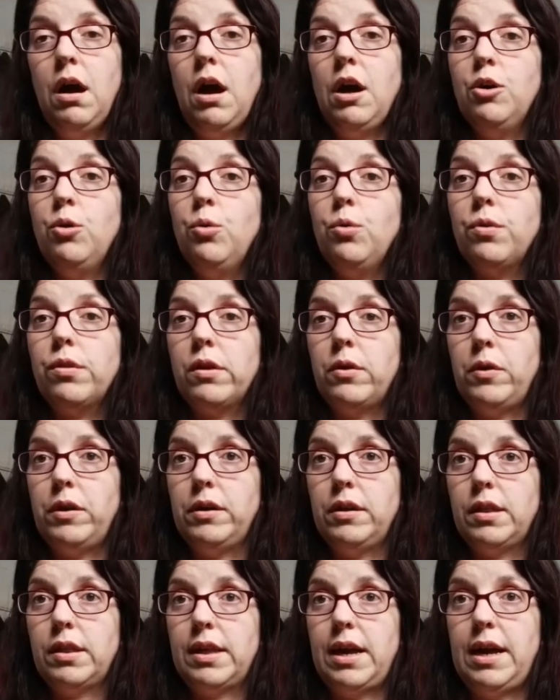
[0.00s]
I also
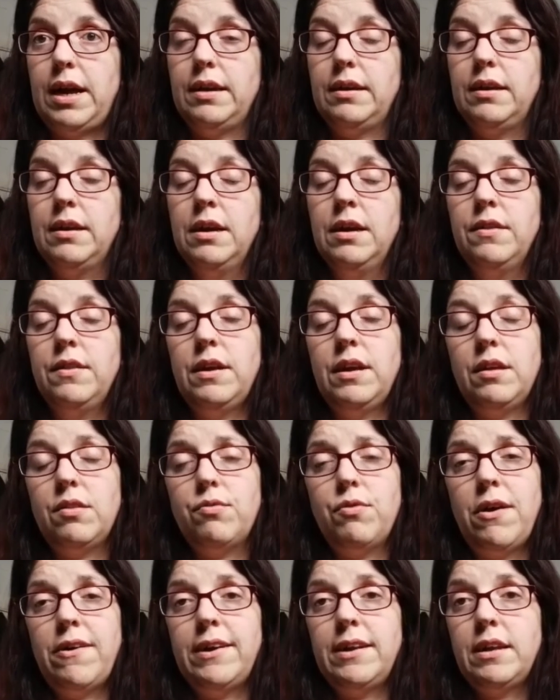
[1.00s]
understand that it's
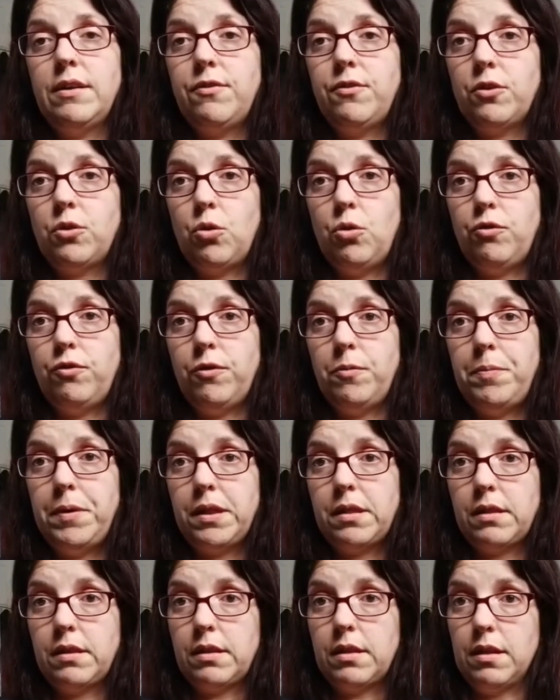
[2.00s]
very difficult for
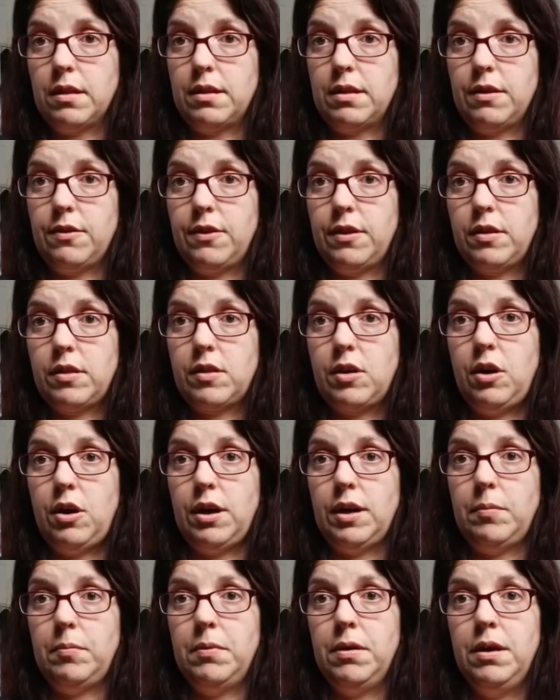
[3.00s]
businesses at this
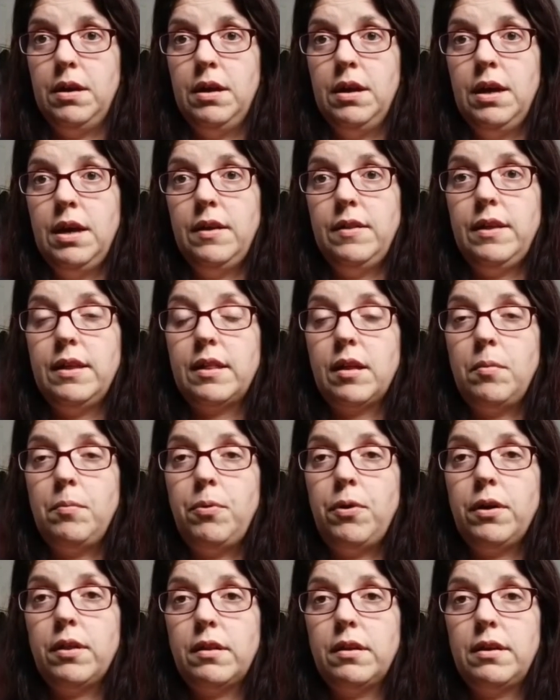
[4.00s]
time. In these
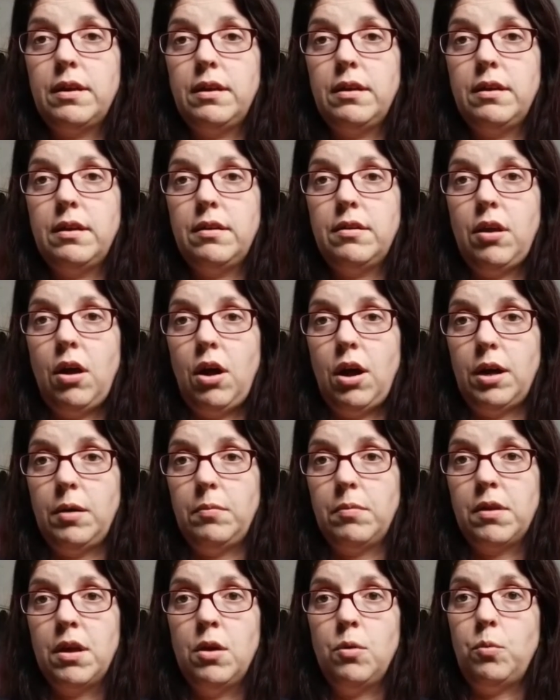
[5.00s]
unprecedented
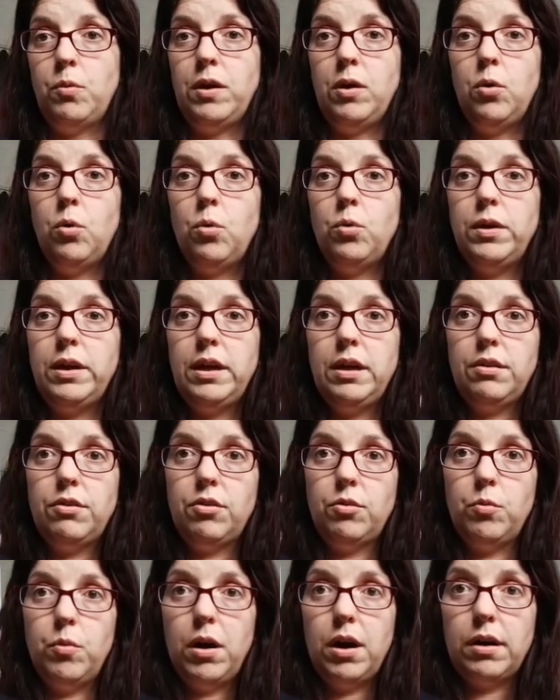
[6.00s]
times, we all need
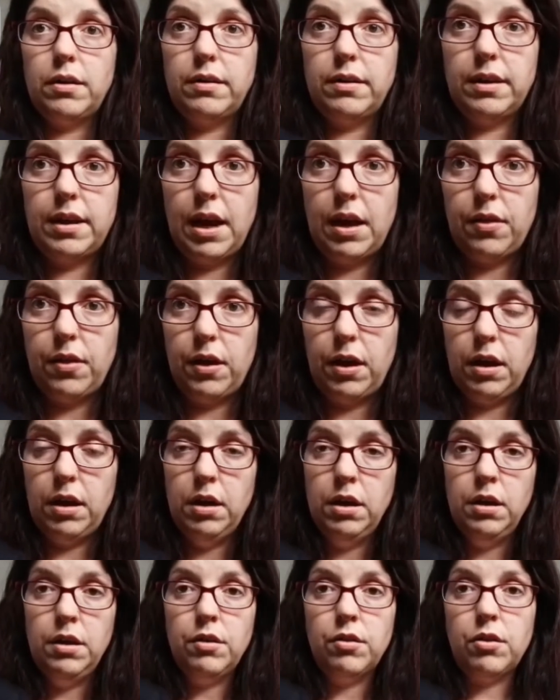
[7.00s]
to work together.
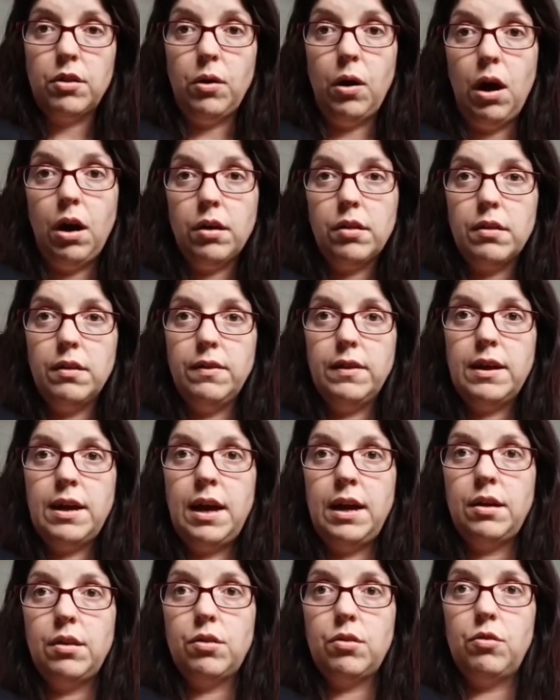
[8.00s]
So us at the
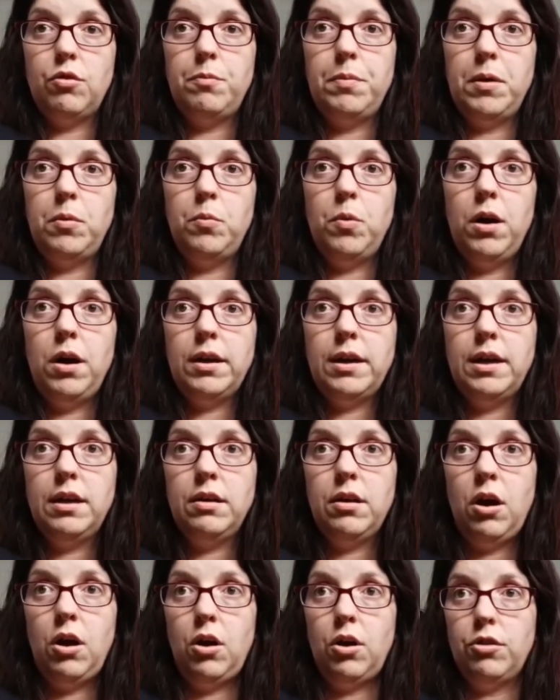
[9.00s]
council have been
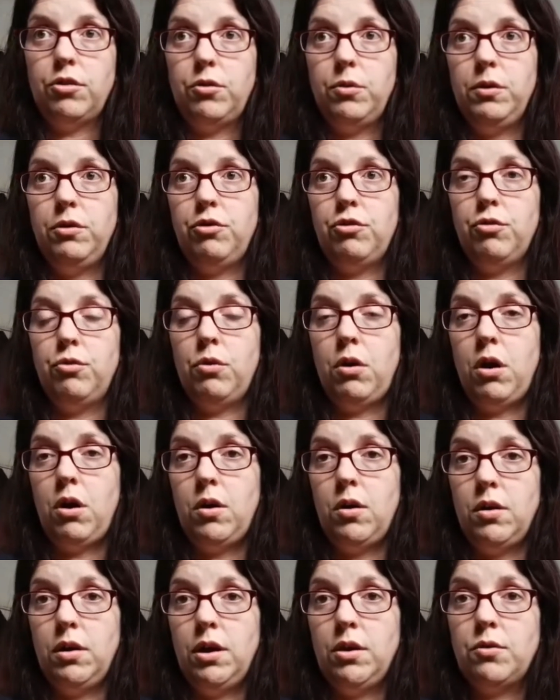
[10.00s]
working hard to ensure
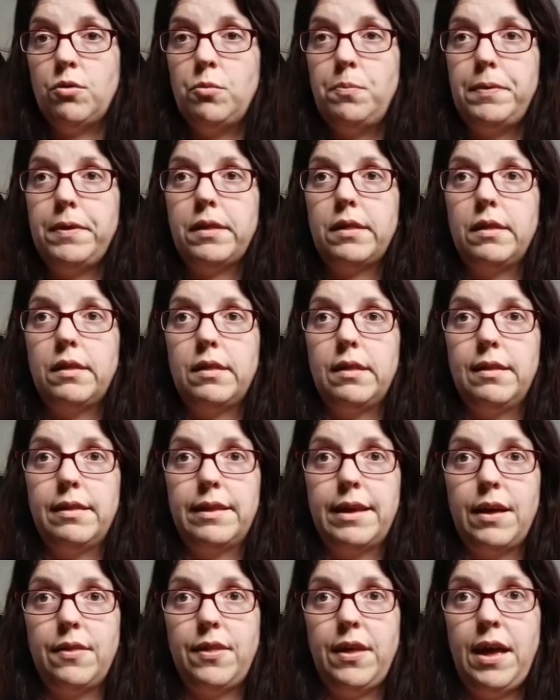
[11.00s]
our local businesses
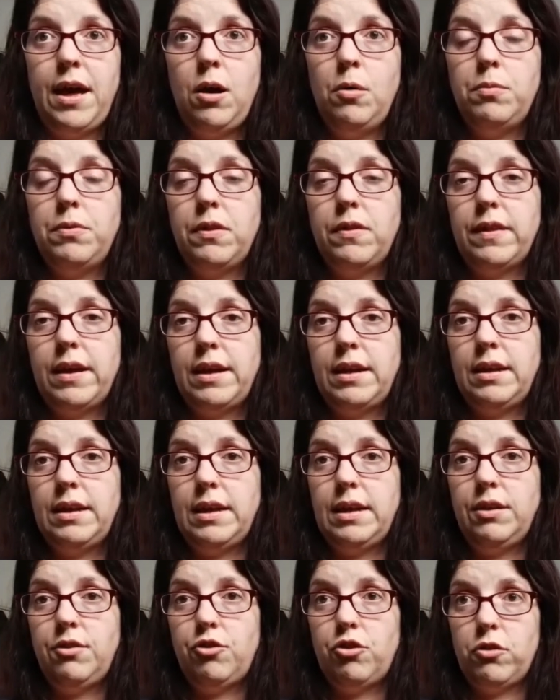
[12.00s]
get the help that they
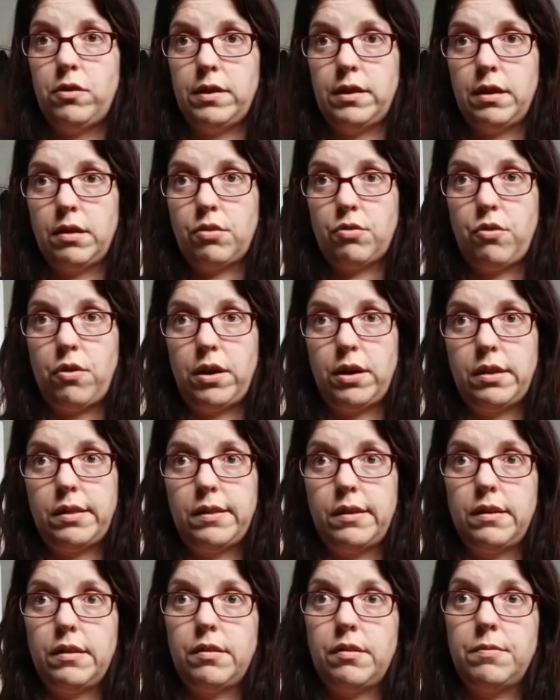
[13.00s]
need during this
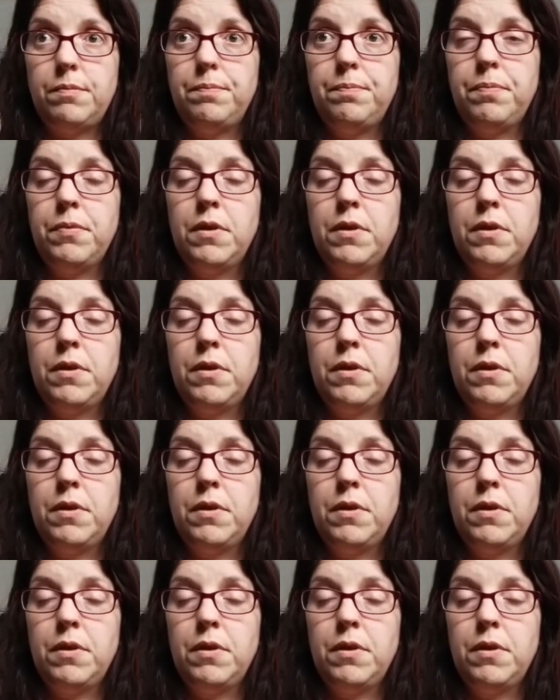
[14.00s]
crisis.